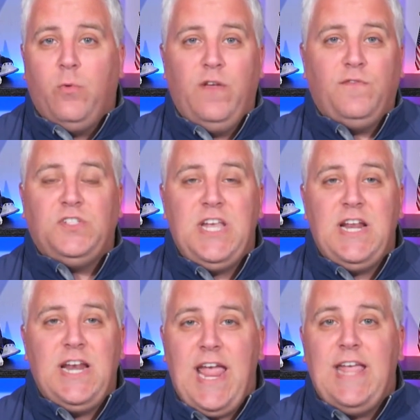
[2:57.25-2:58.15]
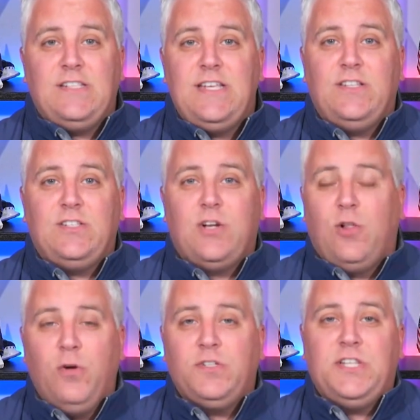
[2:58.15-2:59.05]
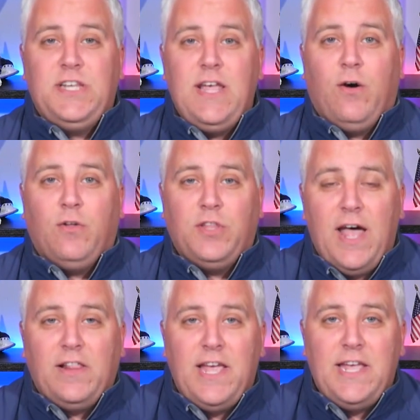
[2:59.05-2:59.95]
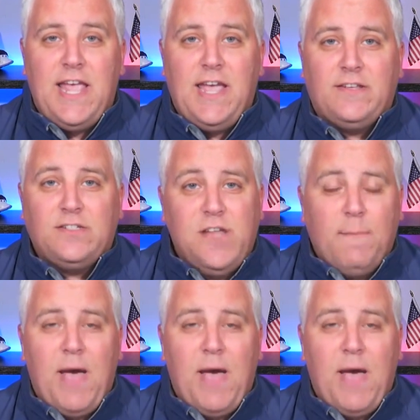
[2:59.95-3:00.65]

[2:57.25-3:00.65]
We've seen eight seeds close the deal, the LA Kings